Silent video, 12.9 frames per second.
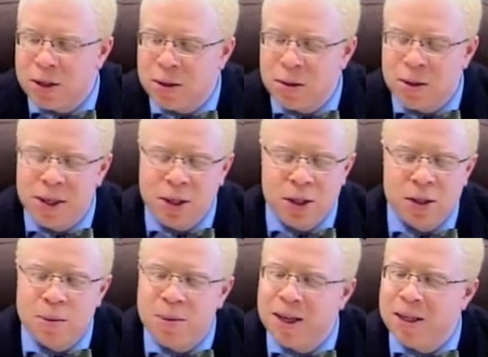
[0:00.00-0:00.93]

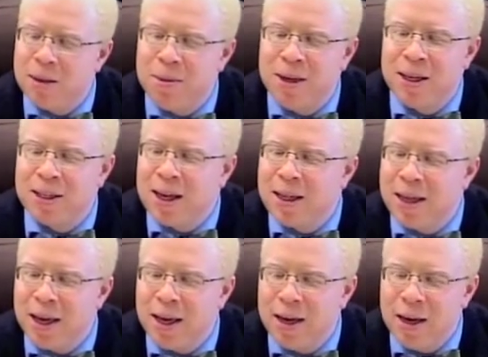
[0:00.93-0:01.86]
year's budget because I
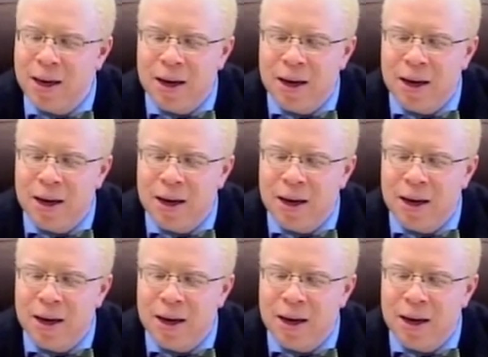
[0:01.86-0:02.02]
think